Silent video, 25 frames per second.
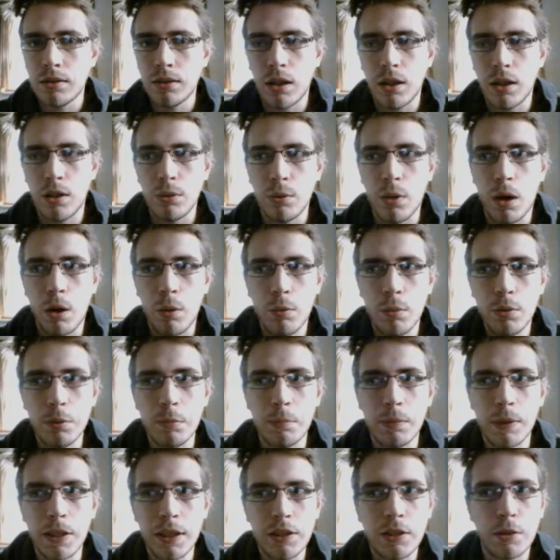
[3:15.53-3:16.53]
So I
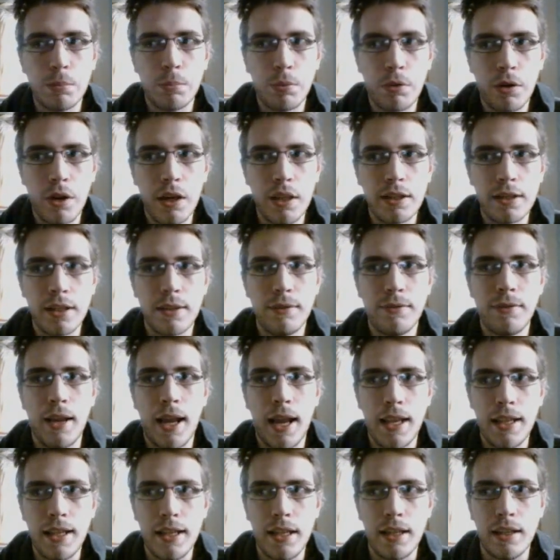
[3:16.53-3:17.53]
wouldn't be surprised if
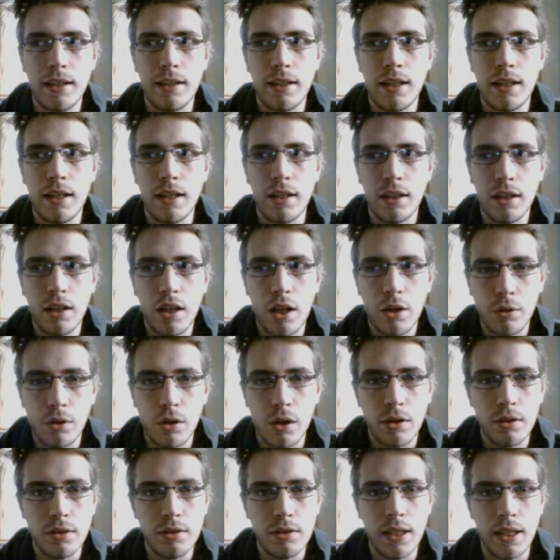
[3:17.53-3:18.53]
it ended in a no
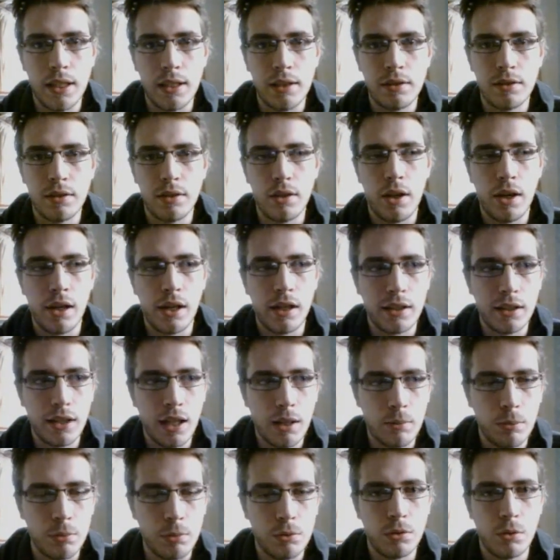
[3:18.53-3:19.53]
contest, like a
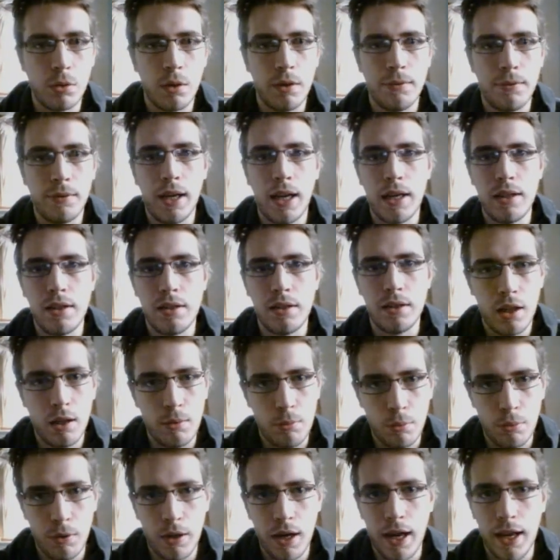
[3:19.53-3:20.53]
double disqualification,
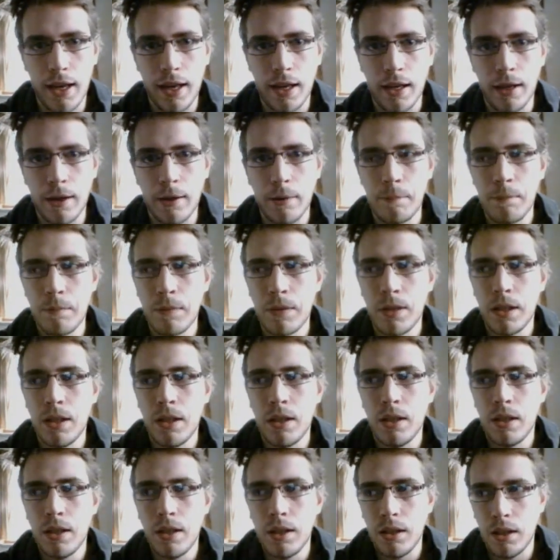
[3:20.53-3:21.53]
double count out.
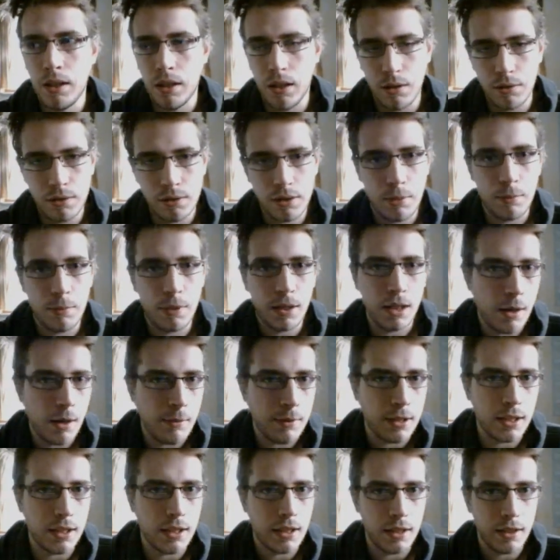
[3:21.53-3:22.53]
You know, someone
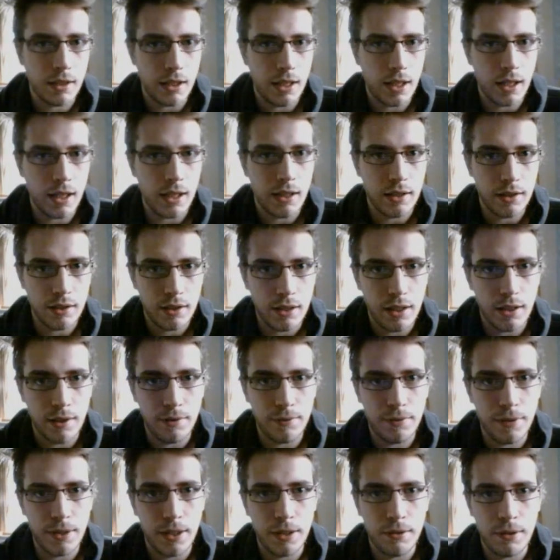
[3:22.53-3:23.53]
coming in and
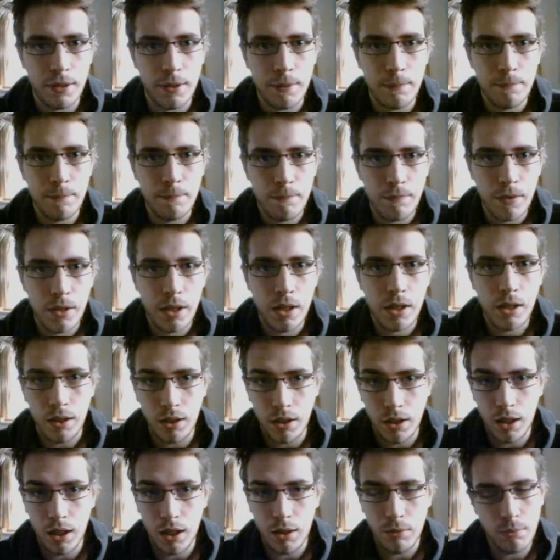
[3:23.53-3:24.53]
interfering.
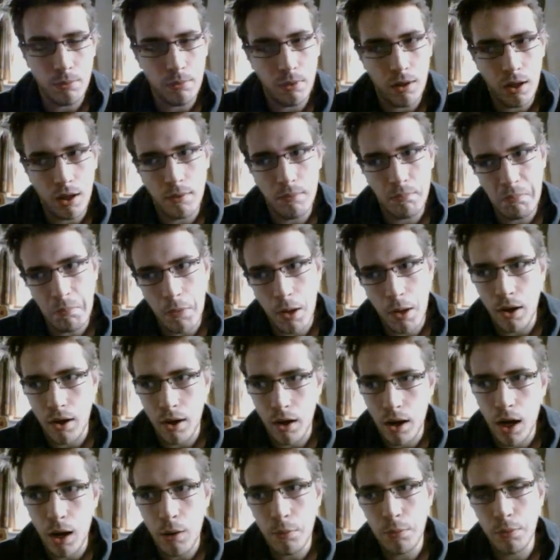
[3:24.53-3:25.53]
You know,
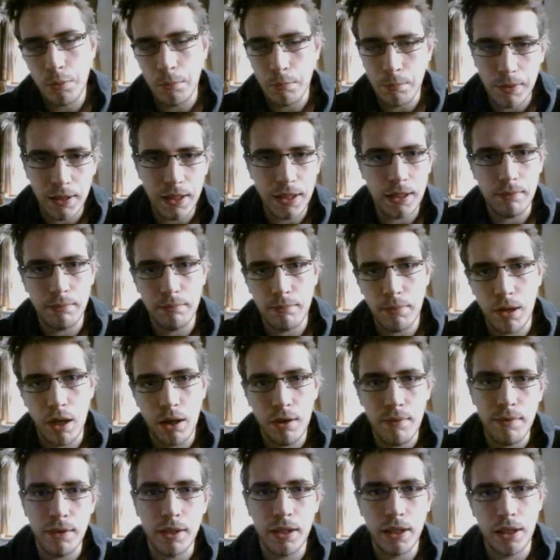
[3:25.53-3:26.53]
I wouldn't be
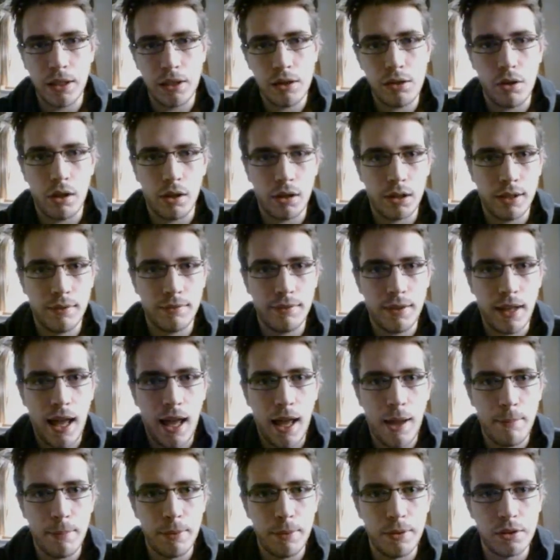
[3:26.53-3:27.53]
overly shocked if
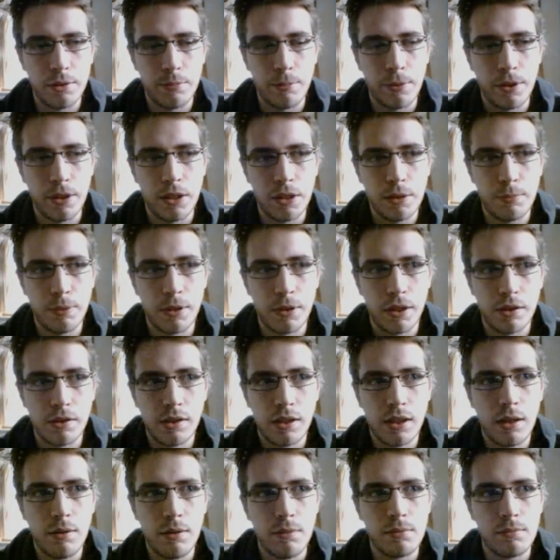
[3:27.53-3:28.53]
that happened, to be honest,
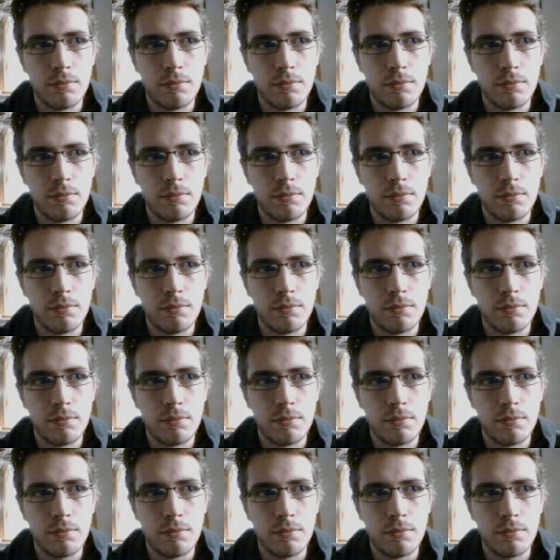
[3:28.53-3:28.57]
because